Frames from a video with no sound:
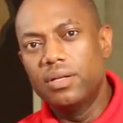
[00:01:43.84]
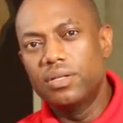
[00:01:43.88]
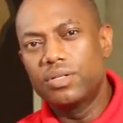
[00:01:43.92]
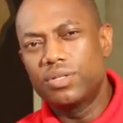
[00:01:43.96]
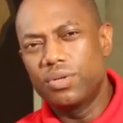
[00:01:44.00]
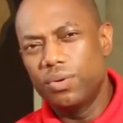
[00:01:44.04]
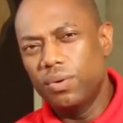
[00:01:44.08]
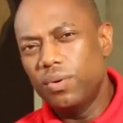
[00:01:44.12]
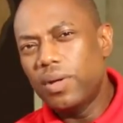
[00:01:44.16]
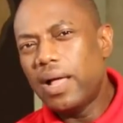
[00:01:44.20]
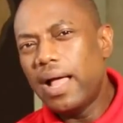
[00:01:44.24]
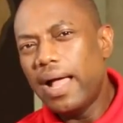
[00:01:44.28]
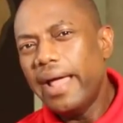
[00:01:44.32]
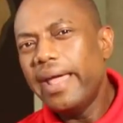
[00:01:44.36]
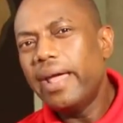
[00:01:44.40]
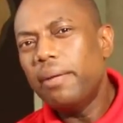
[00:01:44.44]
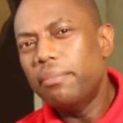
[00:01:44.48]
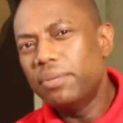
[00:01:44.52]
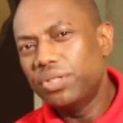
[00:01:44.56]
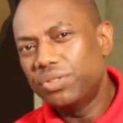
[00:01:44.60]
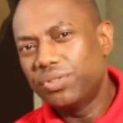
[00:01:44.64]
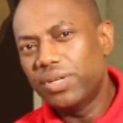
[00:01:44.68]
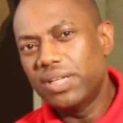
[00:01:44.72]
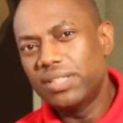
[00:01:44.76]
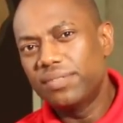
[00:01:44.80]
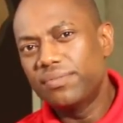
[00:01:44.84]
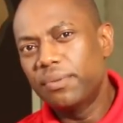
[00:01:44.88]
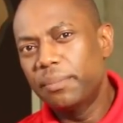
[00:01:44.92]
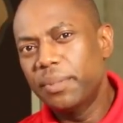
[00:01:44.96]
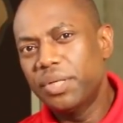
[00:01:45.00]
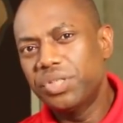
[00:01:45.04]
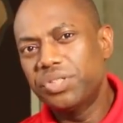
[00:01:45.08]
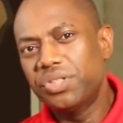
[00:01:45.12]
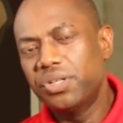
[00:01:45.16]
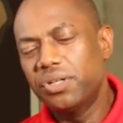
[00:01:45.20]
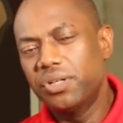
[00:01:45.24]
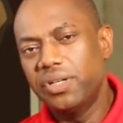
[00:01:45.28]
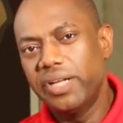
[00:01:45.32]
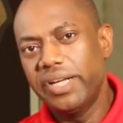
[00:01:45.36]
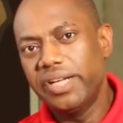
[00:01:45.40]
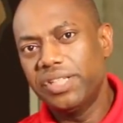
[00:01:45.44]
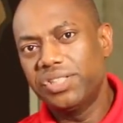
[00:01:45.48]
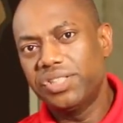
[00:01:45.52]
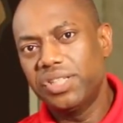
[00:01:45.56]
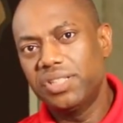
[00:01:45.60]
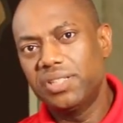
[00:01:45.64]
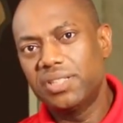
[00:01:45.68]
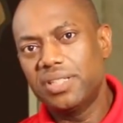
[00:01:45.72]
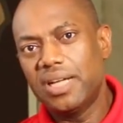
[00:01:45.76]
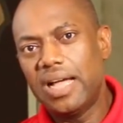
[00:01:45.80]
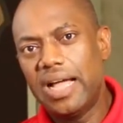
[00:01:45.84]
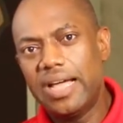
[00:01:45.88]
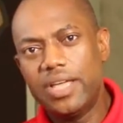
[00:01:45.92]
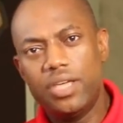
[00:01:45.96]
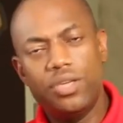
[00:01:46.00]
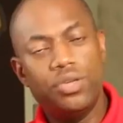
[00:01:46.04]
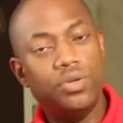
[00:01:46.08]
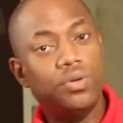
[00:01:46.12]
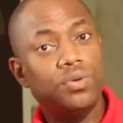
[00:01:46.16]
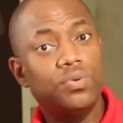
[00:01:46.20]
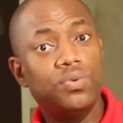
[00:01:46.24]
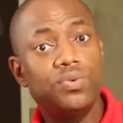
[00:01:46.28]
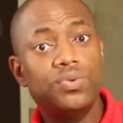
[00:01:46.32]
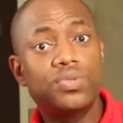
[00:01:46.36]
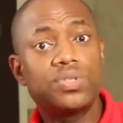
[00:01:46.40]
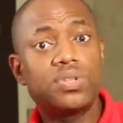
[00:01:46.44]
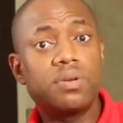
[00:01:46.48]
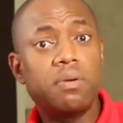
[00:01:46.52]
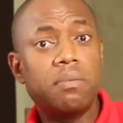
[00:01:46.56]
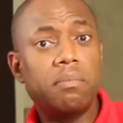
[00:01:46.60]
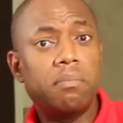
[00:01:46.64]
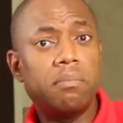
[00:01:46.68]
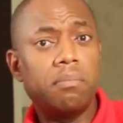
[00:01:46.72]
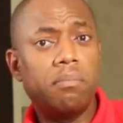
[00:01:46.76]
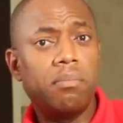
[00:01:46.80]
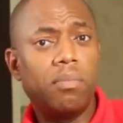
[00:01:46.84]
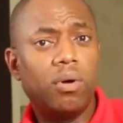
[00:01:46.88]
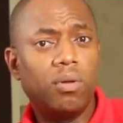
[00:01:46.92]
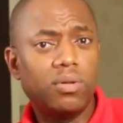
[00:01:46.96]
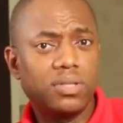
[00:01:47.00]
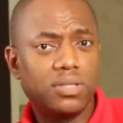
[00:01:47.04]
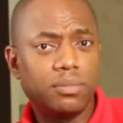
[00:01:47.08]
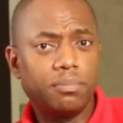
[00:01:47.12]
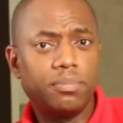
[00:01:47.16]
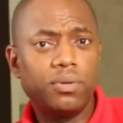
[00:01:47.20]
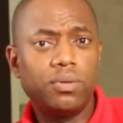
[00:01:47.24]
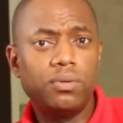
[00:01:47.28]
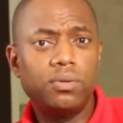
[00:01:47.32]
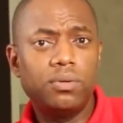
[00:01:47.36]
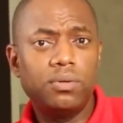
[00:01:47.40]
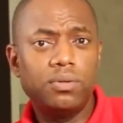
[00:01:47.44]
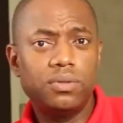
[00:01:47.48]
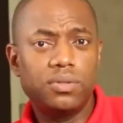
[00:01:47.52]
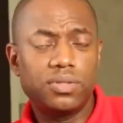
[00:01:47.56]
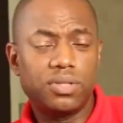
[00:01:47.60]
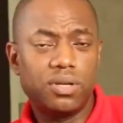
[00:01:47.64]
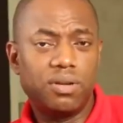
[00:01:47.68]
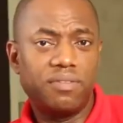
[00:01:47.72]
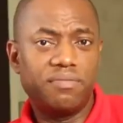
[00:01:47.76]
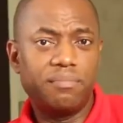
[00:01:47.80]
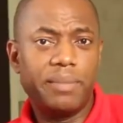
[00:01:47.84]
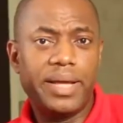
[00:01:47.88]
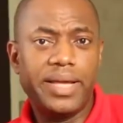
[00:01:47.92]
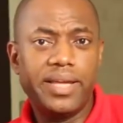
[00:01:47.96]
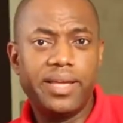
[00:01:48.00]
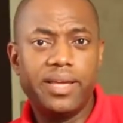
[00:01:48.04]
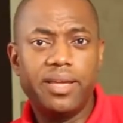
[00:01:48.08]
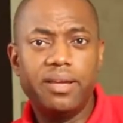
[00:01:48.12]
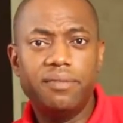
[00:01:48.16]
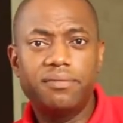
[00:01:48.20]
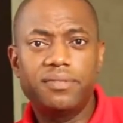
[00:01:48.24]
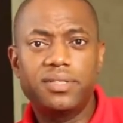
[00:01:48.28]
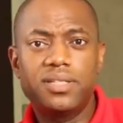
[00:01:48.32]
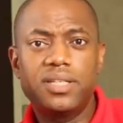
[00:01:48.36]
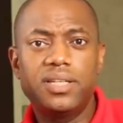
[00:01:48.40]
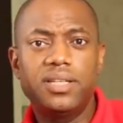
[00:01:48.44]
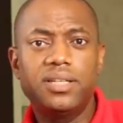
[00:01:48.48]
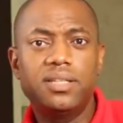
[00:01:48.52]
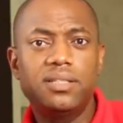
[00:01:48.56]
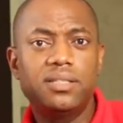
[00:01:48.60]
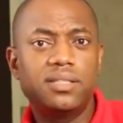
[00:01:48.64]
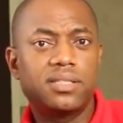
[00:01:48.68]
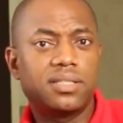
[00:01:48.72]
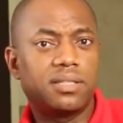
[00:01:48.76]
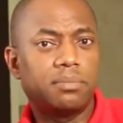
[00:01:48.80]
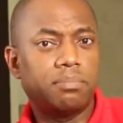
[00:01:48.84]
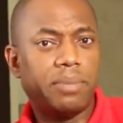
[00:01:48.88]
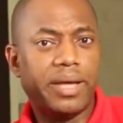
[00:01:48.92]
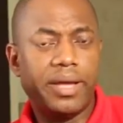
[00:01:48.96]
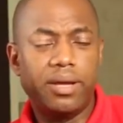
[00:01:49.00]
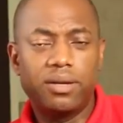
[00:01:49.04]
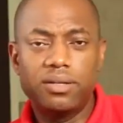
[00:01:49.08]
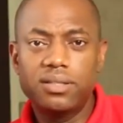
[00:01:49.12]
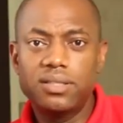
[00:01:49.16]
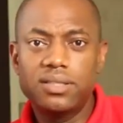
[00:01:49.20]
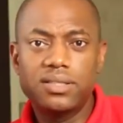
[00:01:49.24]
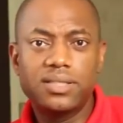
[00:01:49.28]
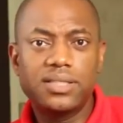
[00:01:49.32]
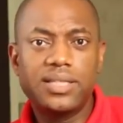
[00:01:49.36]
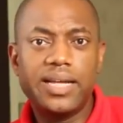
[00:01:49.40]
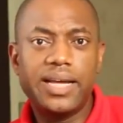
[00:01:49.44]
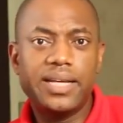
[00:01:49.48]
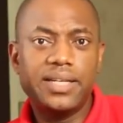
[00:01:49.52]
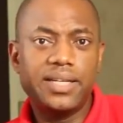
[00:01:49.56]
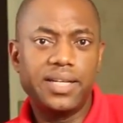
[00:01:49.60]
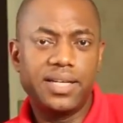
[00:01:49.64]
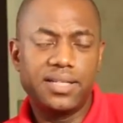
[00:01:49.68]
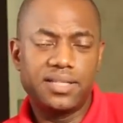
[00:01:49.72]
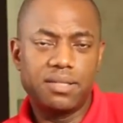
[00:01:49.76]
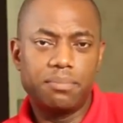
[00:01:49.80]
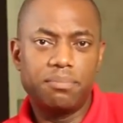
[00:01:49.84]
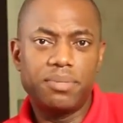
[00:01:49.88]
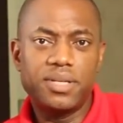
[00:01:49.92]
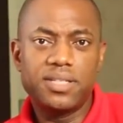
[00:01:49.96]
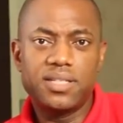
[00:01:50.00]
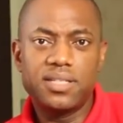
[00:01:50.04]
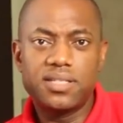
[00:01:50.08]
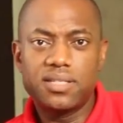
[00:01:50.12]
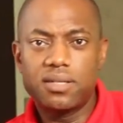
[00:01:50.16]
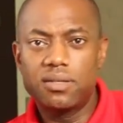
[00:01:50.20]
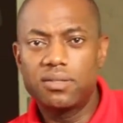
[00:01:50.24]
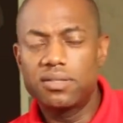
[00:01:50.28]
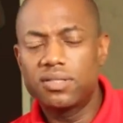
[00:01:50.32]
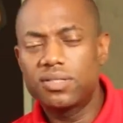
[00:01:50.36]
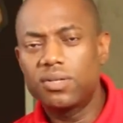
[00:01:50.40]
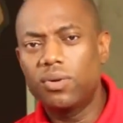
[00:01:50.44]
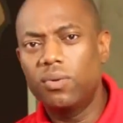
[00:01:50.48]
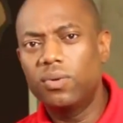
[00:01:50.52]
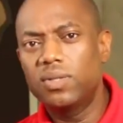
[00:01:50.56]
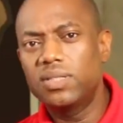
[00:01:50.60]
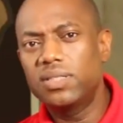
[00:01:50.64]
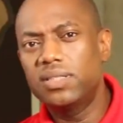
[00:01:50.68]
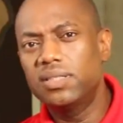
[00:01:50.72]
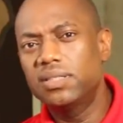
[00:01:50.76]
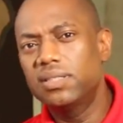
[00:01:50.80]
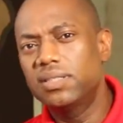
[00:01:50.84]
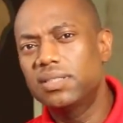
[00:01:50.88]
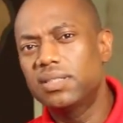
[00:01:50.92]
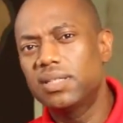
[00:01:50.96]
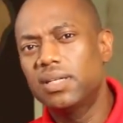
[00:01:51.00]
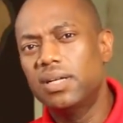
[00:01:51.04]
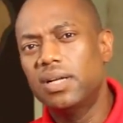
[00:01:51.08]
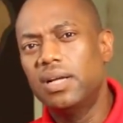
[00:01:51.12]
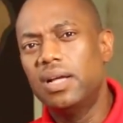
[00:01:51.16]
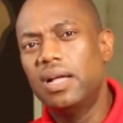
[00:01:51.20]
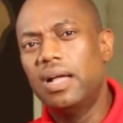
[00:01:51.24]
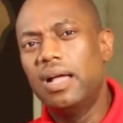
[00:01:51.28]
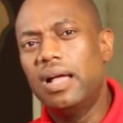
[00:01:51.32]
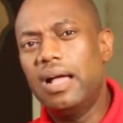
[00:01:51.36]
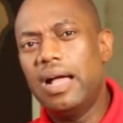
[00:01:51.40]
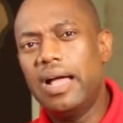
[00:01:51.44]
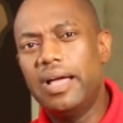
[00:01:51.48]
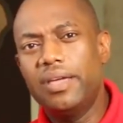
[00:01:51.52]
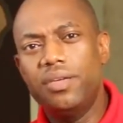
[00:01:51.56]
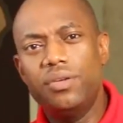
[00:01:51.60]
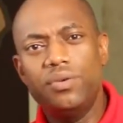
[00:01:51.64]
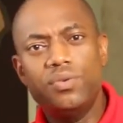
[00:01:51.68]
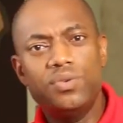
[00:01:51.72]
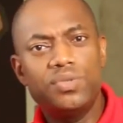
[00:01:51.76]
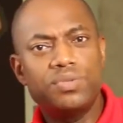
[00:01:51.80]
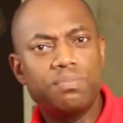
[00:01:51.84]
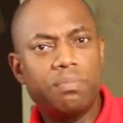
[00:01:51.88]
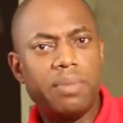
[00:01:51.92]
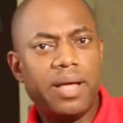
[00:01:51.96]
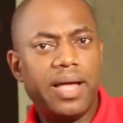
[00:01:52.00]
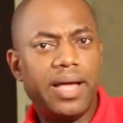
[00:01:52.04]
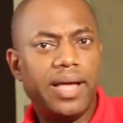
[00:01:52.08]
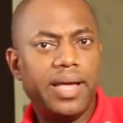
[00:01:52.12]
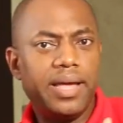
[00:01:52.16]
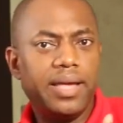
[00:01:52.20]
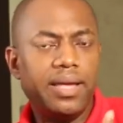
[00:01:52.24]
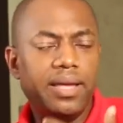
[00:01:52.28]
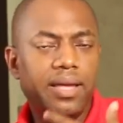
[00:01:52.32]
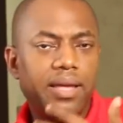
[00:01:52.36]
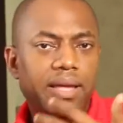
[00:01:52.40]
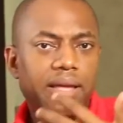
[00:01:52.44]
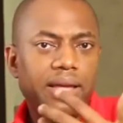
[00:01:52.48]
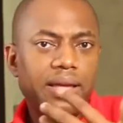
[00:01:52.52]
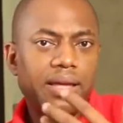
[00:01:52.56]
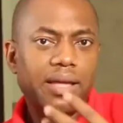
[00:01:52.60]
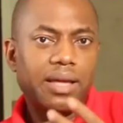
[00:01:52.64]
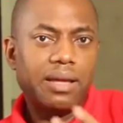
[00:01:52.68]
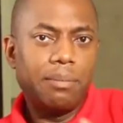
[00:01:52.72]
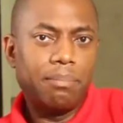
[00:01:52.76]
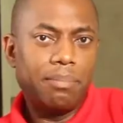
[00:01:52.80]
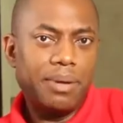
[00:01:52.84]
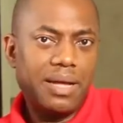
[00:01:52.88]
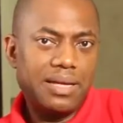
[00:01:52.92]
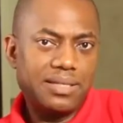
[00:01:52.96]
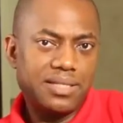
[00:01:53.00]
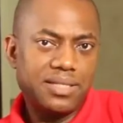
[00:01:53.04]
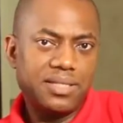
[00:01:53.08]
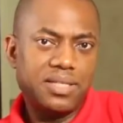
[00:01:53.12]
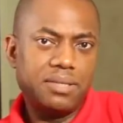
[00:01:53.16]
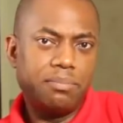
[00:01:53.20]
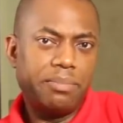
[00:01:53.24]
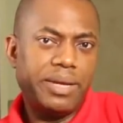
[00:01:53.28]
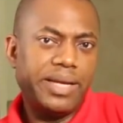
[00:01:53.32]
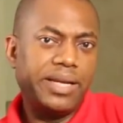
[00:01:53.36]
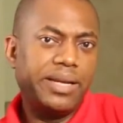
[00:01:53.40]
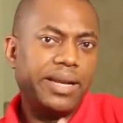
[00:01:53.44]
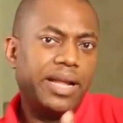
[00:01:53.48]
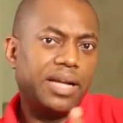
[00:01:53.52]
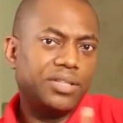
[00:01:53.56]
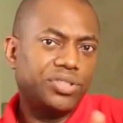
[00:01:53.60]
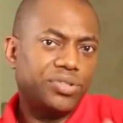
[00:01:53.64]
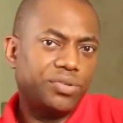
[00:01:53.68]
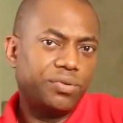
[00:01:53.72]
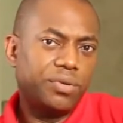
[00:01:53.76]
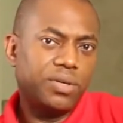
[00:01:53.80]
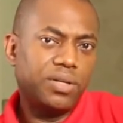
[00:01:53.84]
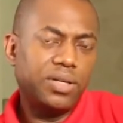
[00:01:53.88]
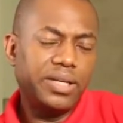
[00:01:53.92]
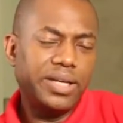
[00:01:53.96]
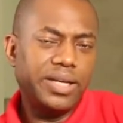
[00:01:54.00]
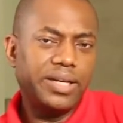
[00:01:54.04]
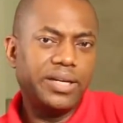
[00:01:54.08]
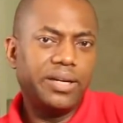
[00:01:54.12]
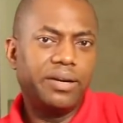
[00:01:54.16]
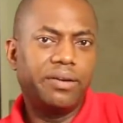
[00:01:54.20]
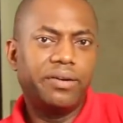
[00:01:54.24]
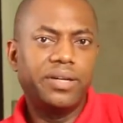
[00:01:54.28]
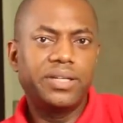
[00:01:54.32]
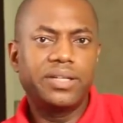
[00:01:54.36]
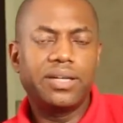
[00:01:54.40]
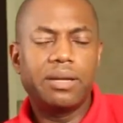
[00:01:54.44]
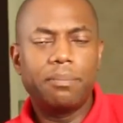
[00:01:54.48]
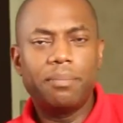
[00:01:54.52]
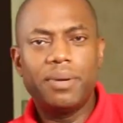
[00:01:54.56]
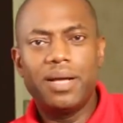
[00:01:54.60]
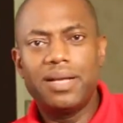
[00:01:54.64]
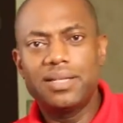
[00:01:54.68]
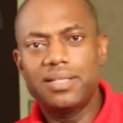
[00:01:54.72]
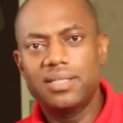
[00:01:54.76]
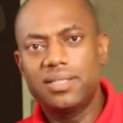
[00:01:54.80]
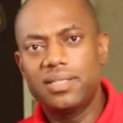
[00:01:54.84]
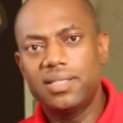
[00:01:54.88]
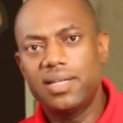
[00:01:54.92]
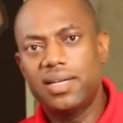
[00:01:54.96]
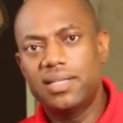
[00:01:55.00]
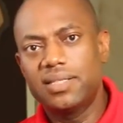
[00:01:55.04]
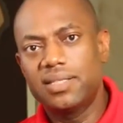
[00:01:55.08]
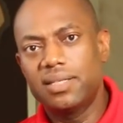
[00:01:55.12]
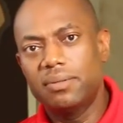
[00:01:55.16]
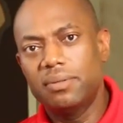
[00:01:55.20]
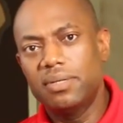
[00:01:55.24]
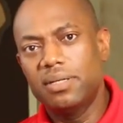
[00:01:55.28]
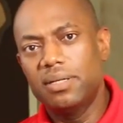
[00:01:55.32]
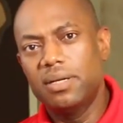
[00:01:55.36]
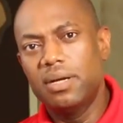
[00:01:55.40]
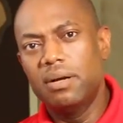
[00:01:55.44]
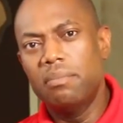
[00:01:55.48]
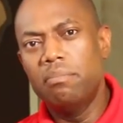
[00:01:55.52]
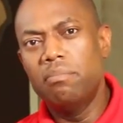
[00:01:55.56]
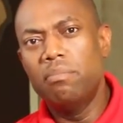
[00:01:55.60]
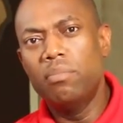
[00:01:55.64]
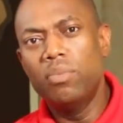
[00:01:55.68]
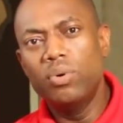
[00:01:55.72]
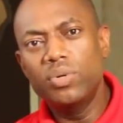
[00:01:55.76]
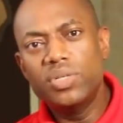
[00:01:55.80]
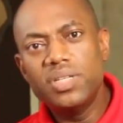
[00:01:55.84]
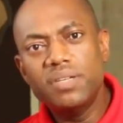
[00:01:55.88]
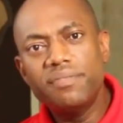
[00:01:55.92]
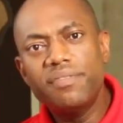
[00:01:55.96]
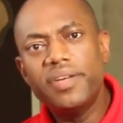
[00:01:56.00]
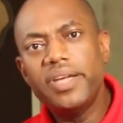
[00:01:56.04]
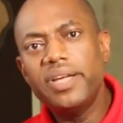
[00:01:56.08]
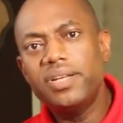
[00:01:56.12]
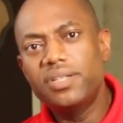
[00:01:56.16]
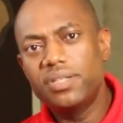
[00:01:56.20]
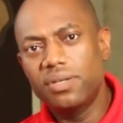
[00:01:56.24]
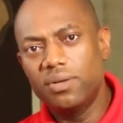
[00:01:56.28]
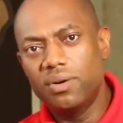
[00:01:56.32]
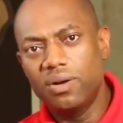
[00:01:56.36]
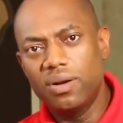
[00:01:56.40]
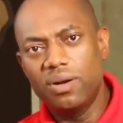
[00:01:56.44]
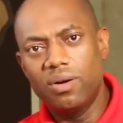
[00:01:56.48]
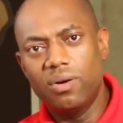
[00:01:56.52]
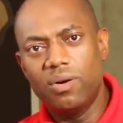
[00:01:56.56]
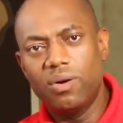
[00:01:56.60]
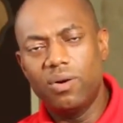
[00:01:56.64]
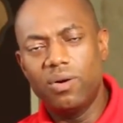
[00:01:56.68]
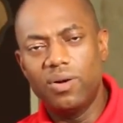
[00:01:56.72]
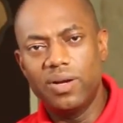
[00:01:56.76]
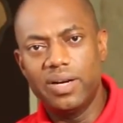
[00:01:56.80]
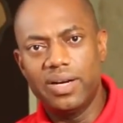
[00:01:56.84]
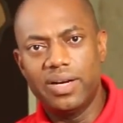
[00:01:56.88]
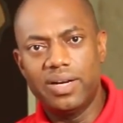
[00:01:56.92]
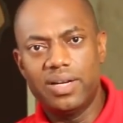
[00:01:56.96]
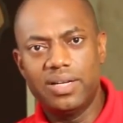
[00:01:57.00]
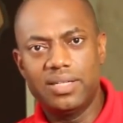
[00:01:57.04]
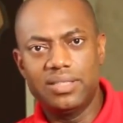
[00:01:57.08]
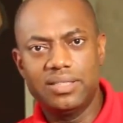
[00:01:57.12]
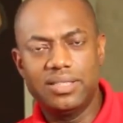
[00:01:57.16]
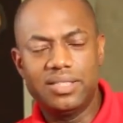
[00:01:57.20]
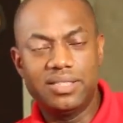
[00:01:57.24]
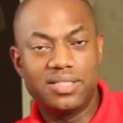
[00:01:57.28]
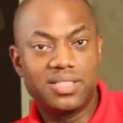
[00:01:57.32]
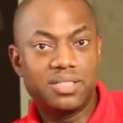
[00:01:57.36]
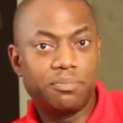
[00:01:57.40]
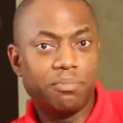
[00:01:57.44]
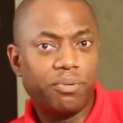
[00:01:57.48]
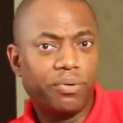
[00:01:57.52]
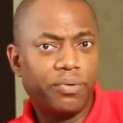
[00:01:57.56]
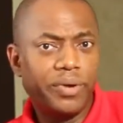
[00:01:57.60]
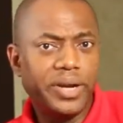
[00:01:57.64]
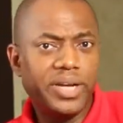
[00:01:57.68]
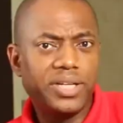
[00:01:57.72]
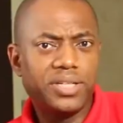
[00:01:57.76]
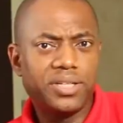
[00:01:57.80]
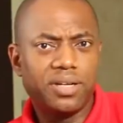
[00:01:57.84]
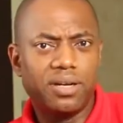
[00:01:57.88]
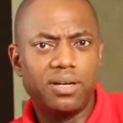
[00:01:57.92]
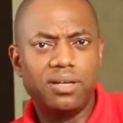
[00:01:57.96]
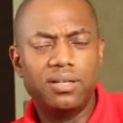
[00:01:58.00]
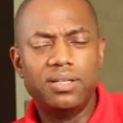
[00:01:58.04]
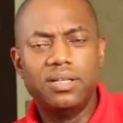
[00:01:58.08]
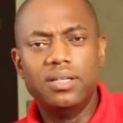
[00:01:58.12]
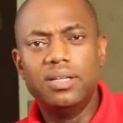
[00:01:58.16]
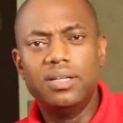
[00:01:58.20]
So I am a transformational agent. I use multiples of my giftings, my understanding as a business consultant. I use my capacity, my natural inherent capacity as a motivator or an inspirator.